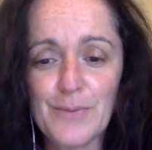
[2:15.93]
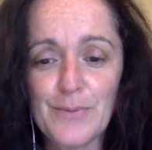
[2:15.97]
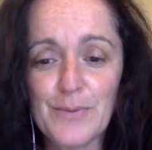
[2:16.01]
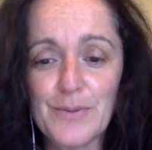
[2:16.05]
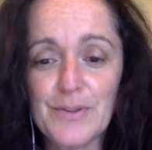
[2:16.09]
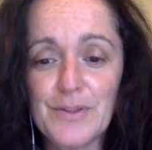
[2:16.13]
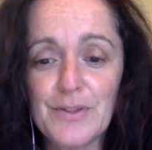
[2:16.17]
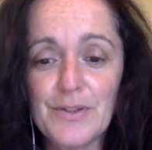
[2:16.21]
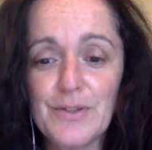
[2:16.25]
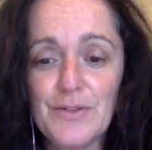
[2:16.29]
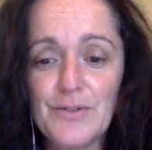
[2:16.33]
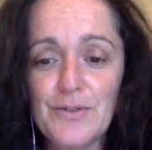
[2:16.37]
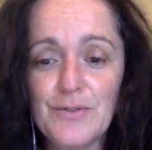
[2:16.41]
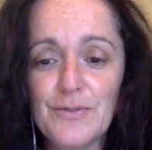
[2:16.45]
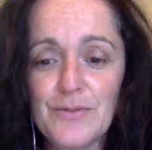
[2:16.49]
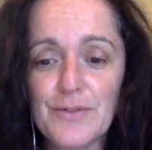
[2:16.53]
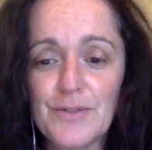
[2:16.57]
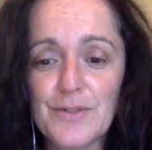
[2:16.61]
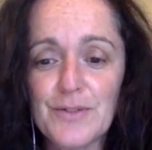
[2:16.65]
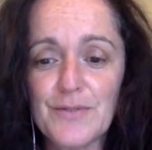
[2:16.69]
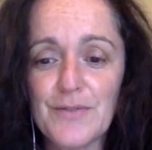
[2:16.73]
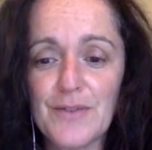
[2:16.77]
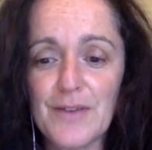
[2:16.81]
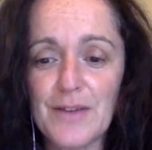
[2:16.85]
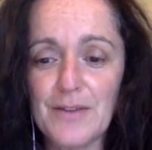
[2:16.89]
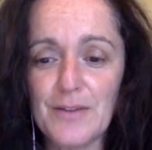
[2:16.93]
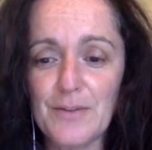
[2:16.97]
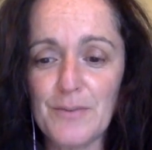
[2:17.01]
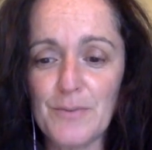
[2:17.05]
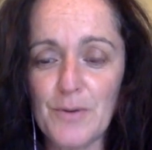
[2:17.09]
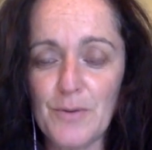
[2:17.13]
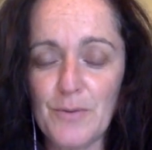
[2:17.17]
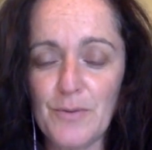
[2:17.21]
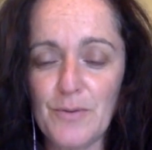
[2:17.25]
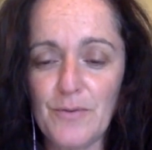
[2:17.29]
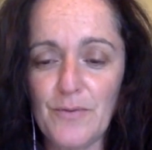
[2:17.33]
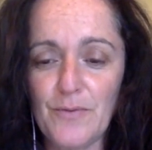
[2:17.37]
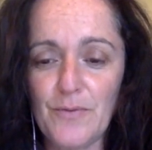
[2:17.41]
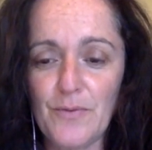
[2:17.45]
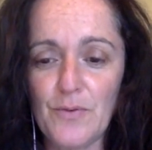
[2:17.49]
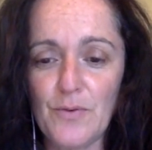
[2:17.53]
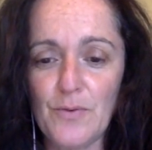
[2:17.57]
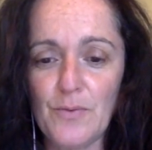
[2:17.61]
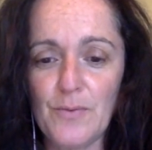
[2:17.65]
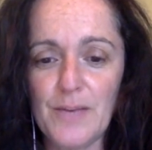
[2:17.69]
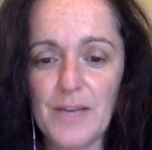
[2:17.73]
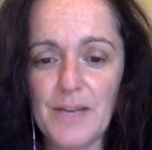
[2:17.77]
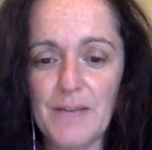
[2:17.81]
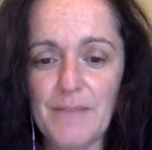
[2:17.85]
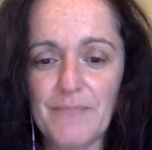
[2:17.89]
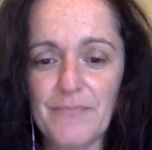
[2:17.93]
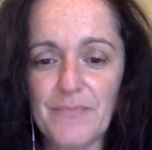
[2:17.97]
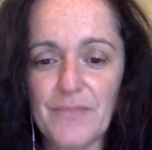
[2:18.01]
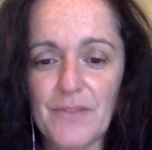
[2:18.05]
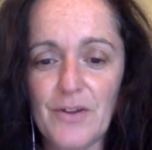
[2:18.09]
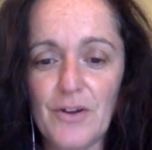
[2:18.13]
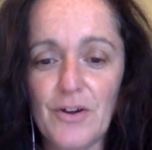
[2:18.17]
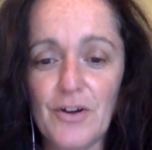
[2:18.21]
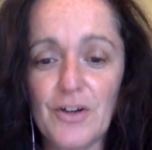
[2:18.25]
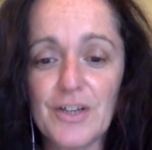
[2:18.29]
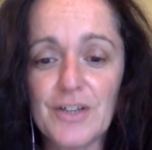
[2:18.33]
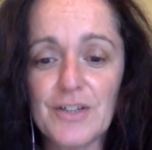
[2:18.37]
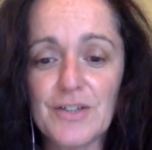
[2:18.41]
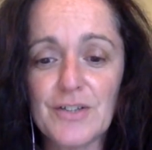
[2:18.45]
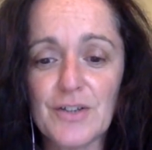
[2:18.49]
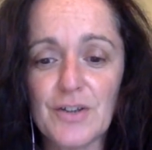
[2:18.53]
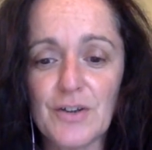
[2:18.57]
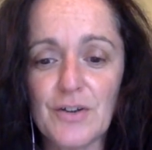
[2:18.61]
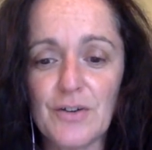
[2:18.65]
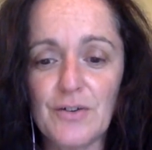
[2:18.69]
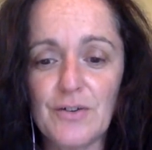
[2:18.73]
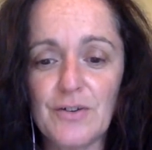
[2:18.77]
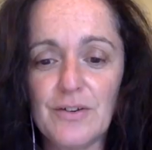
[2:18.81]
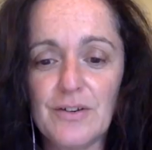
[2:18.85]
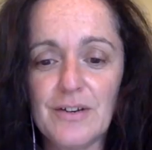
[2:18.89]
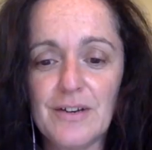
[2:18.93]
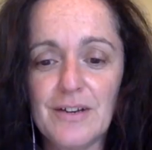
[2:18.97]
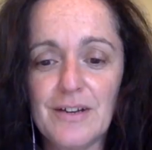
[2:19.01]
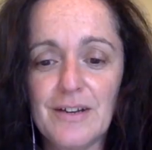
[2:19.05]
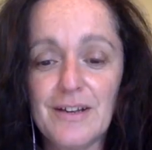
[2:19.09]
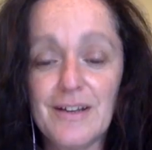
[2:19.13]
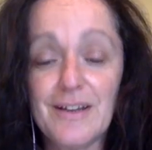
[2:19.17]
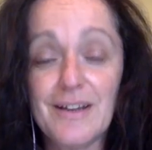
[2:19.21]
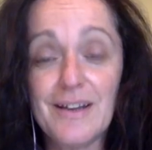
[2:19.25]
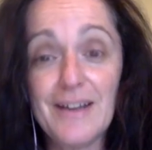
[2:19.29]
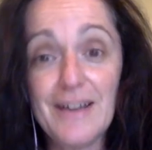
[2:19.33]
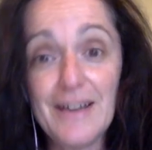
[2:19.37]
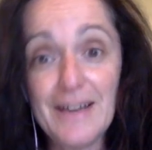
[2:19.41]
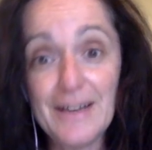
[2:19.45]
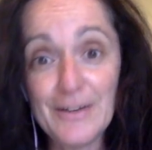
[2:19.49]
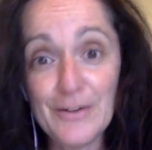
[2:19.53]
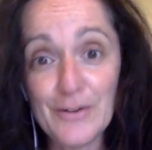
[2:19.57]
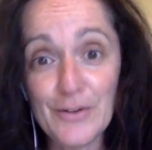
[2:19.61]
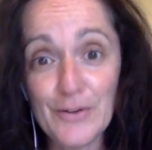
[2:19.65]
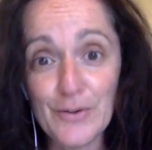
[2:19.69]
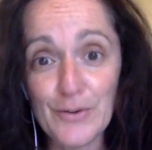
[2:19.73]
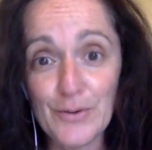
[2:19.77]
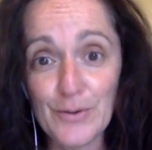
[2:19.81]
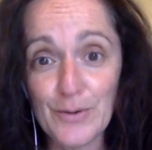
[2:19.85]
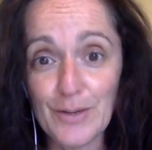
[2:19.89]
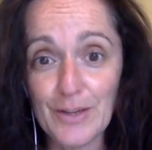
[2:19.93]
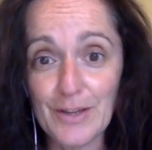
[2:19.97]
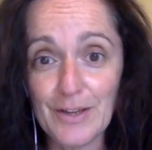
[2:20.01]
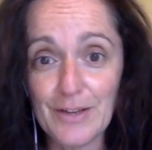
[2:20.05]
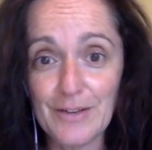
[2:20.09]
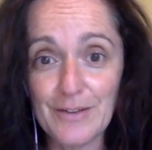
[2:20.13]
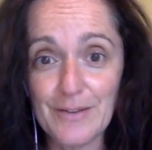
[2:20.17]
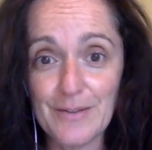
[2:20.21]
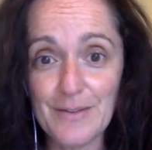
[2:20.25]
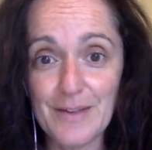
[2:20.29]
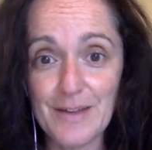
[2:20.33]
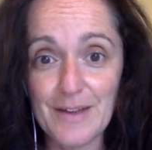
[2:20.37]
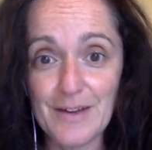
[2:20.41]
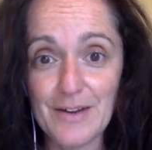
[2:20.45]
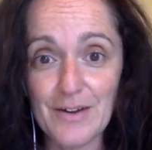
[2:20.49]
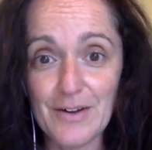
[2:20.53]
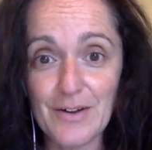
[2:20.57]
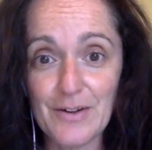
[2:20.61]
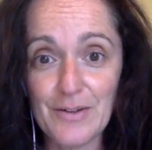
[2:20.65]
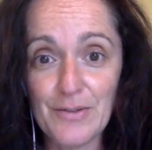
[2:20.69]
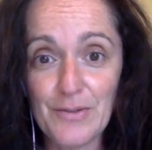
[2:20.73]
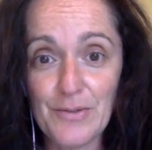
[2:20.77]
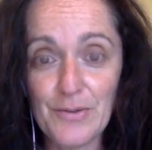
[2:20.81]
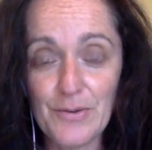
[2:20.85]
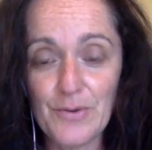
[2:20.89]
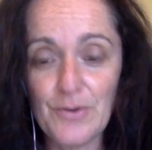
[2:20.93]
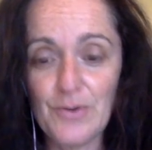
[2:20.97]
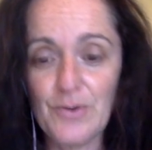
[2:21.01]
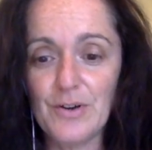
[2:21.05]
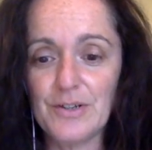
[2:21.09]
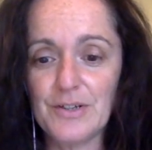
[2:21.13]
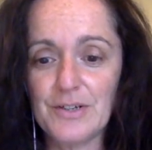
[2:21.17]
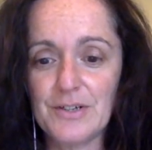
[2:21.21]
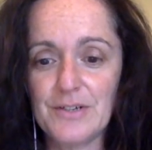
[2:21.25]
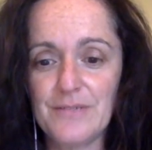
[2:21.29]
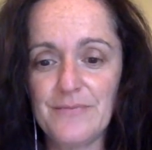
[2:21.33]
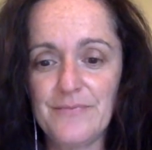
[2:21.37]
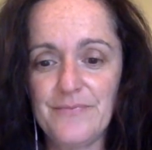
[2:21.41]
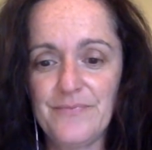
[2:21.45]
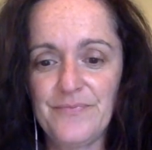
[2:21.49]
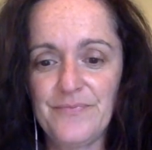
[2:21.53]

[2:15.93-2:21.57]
But the universe found the moment for me on its own and earlier than I thought.